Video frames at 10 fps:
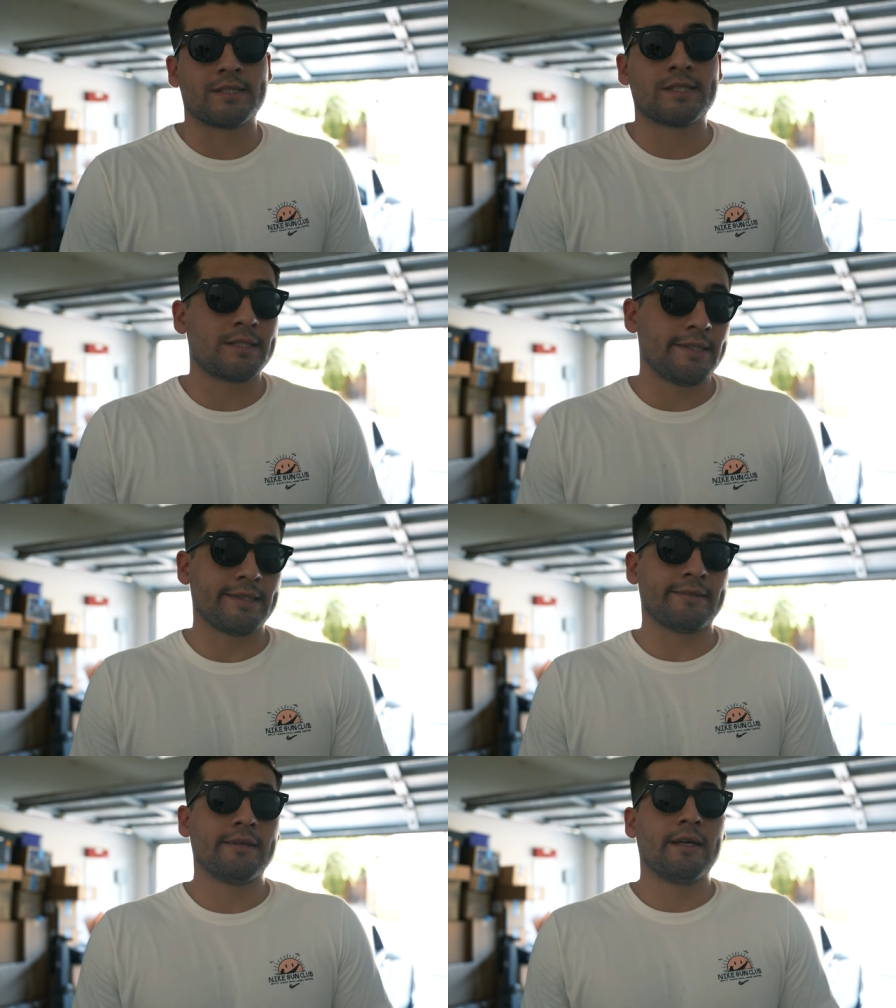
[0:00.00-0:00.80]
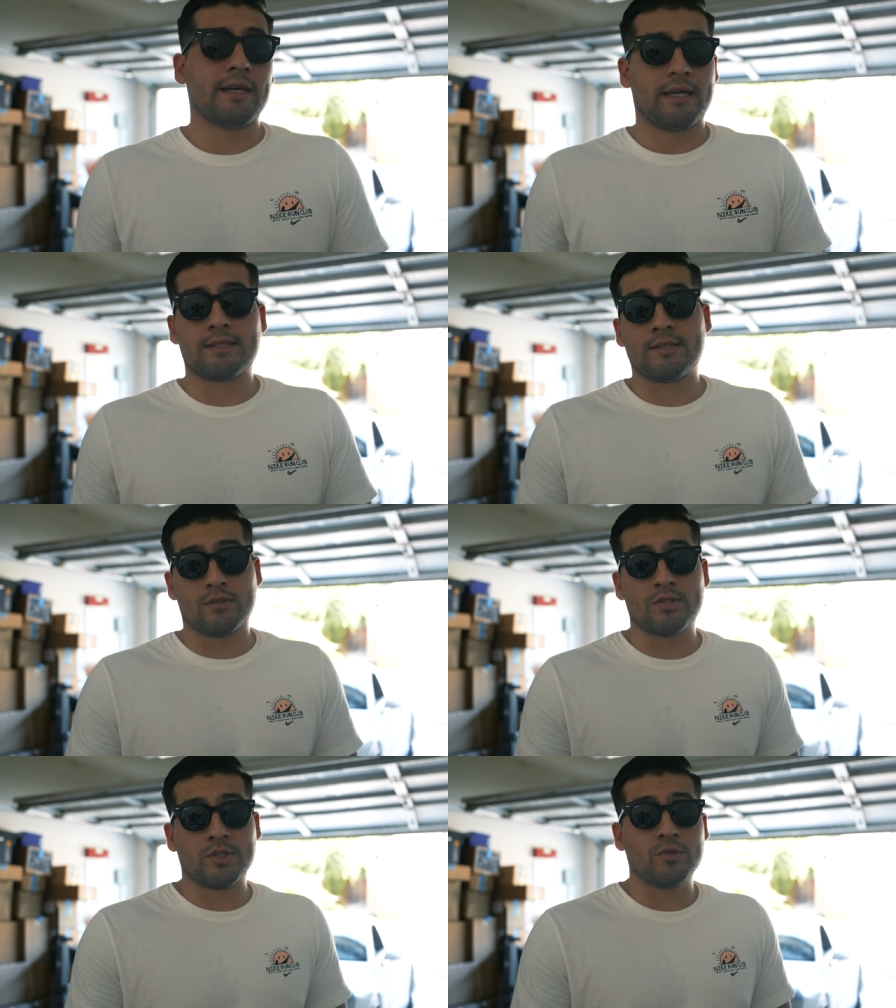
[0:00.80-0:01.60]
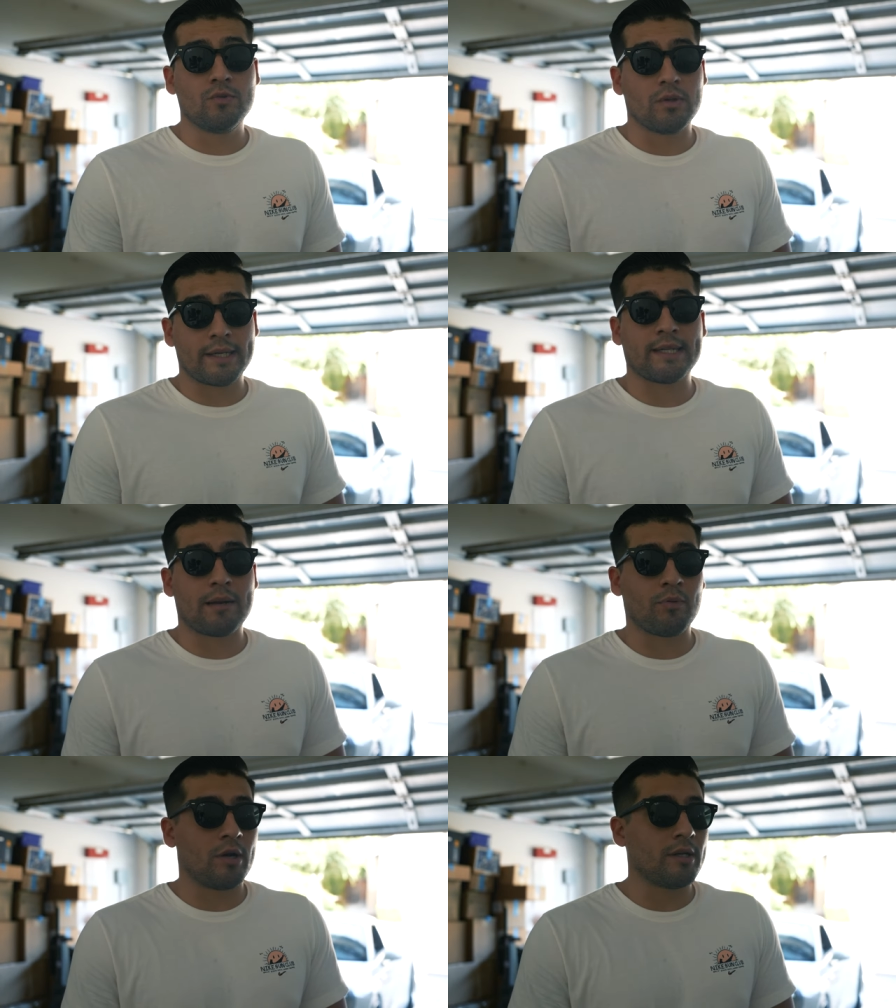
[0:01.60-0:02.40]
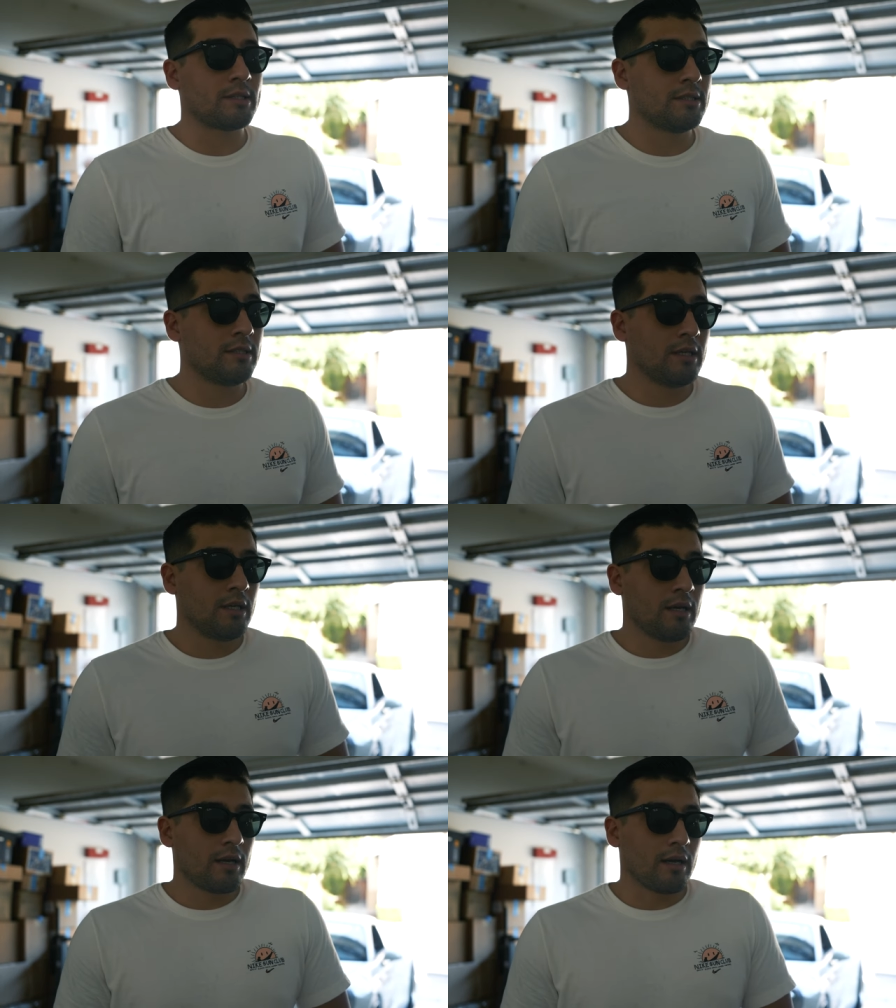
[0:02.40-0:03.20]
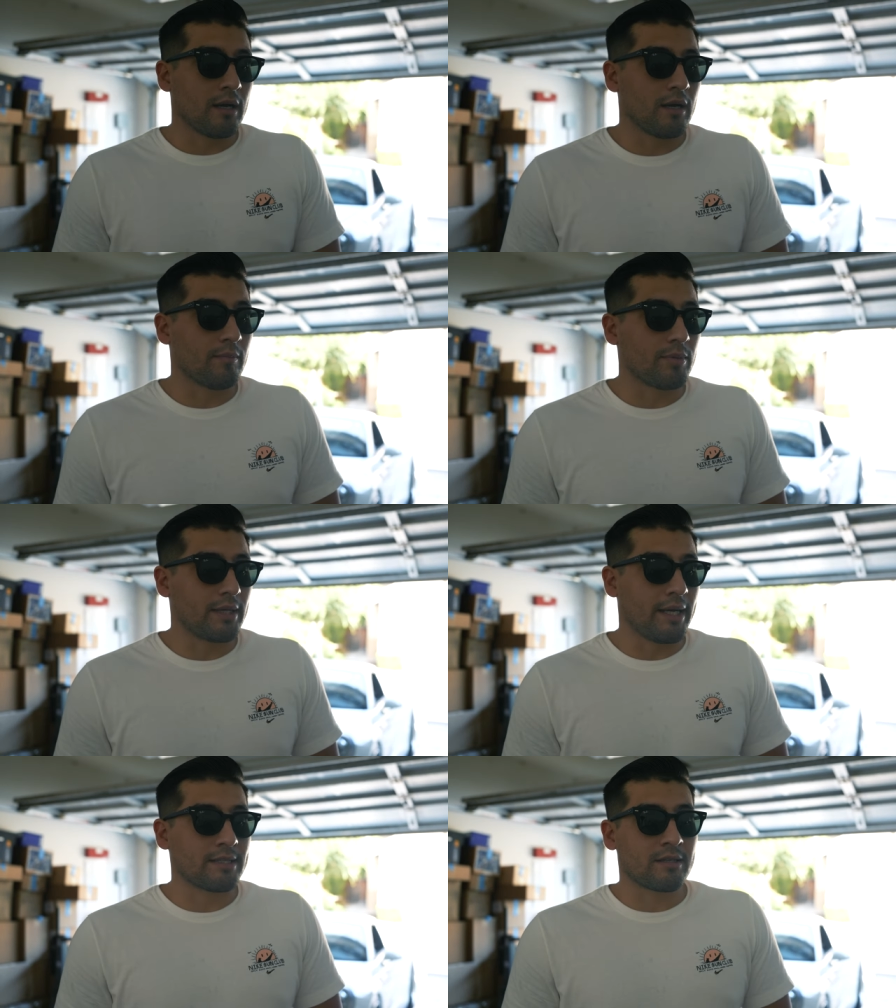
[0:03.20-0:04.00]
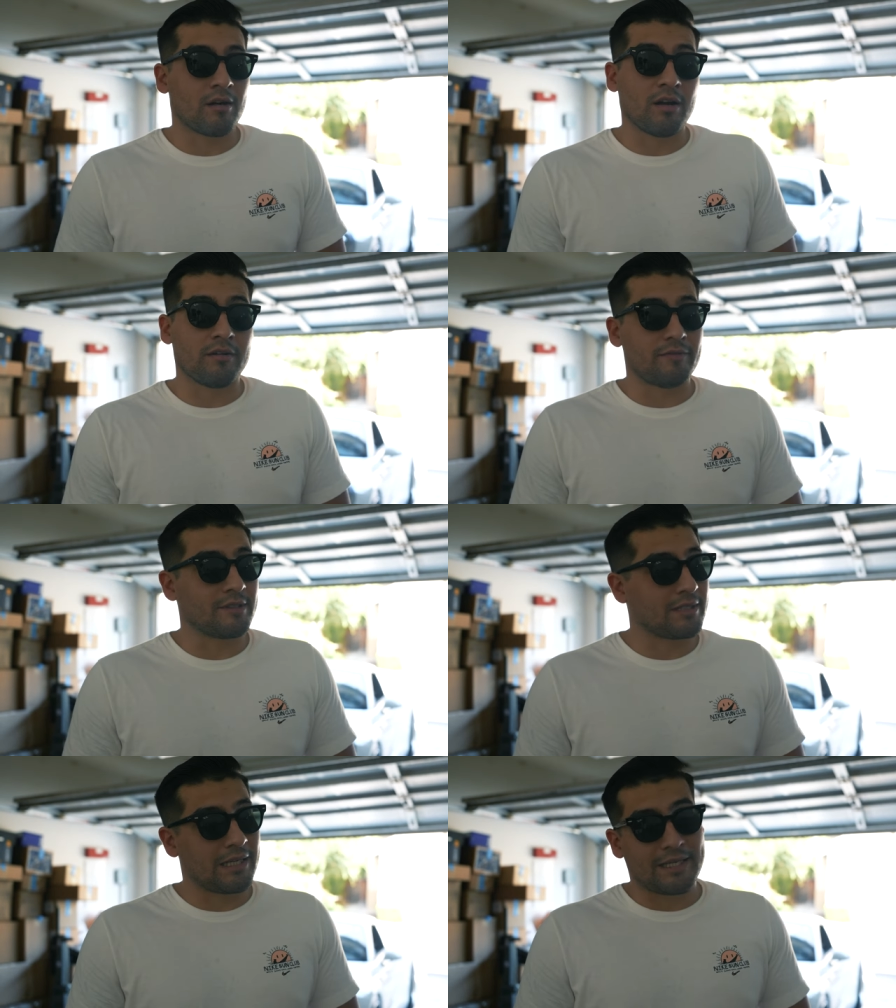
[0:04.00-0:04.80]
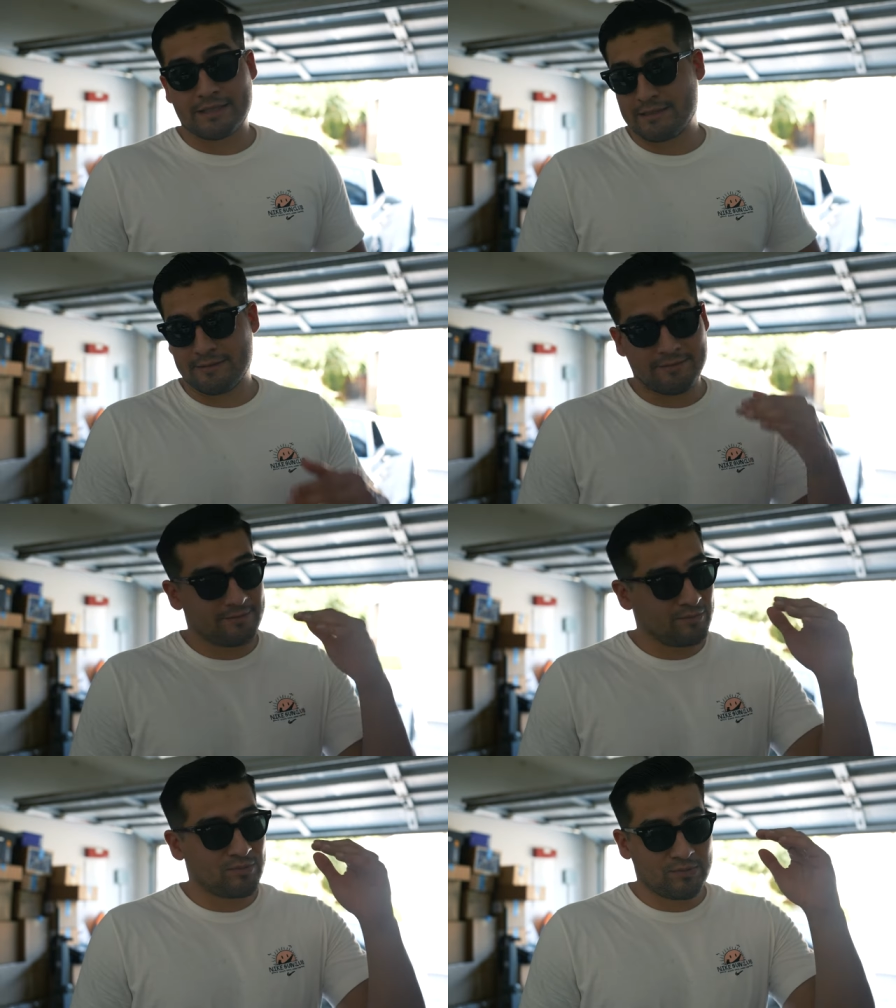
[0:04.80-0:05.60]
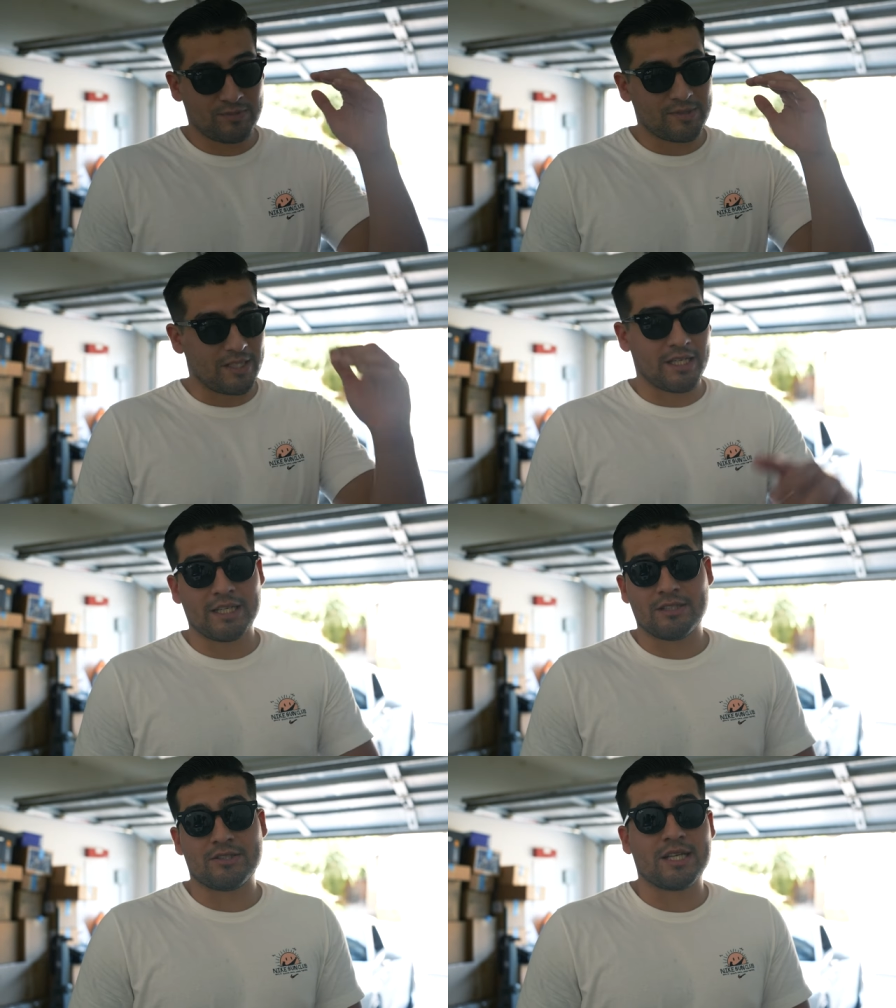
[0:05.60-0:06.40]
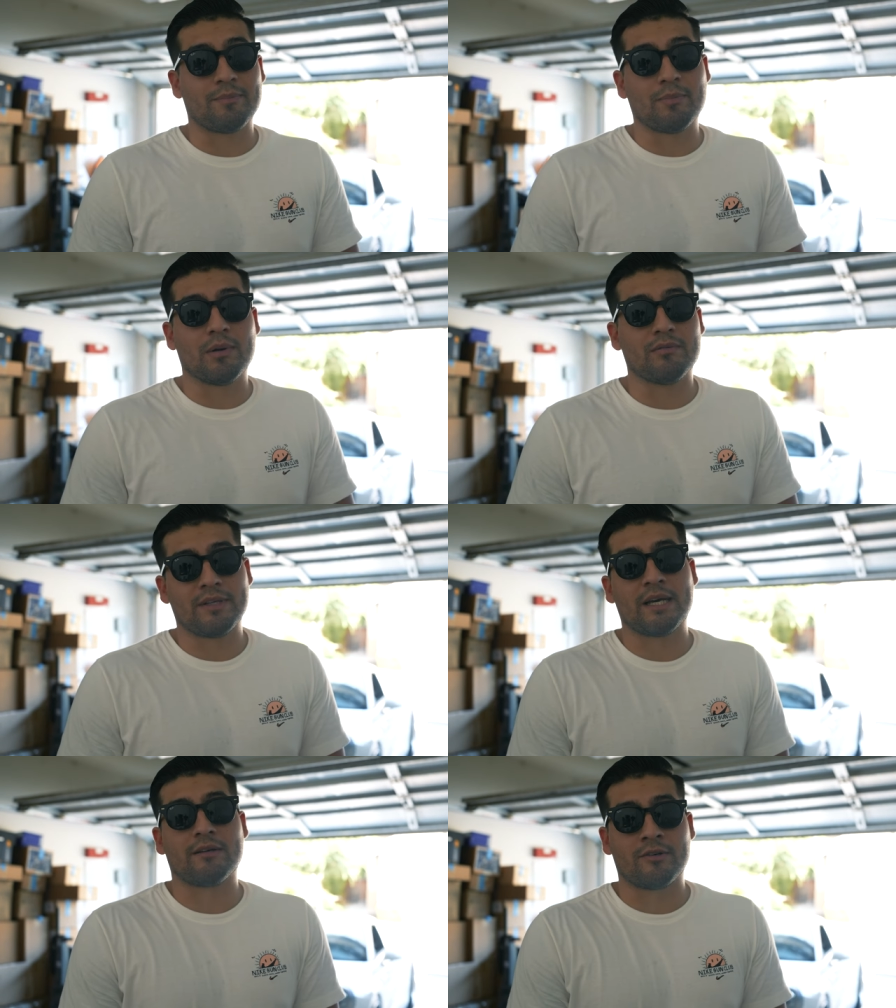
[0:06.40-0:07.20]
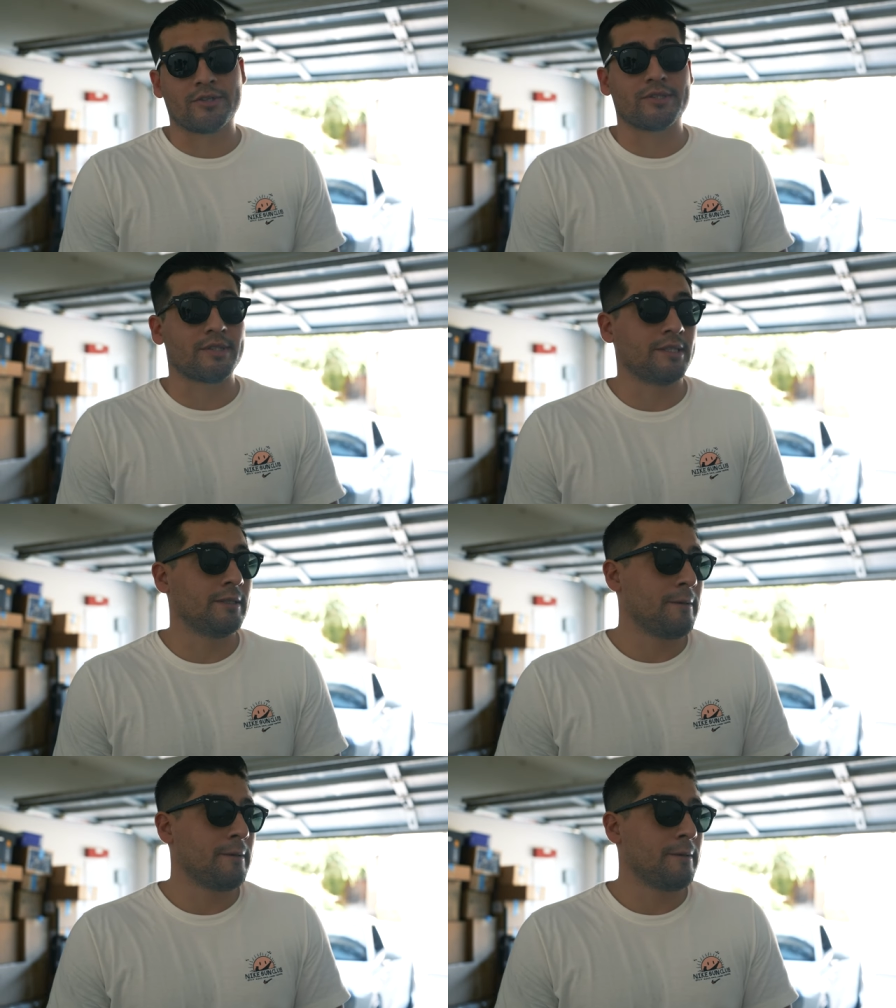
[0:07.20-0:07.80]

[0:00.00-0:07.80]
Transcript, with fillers: sixty, and I still do like that product, um, but S R F is like another step above that, honestly.